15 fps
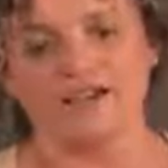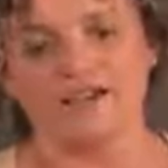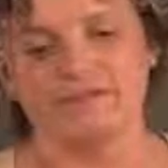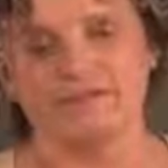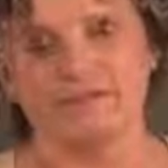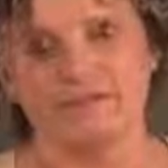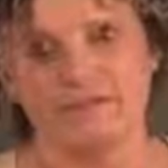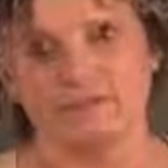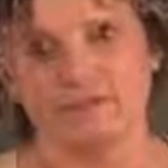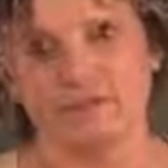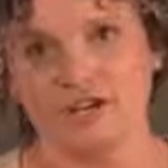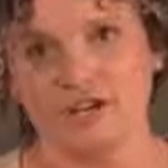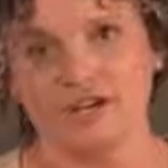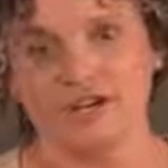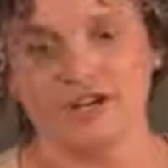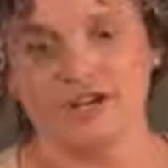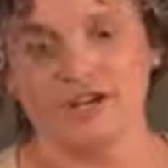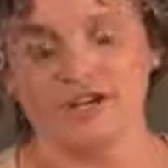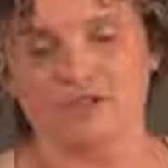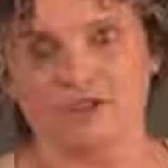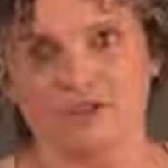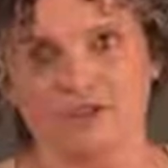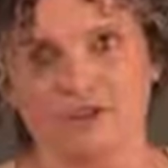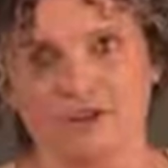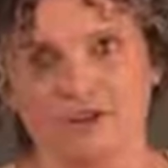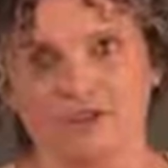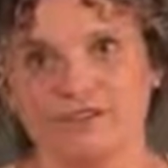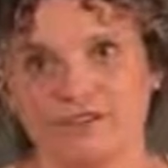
this year in October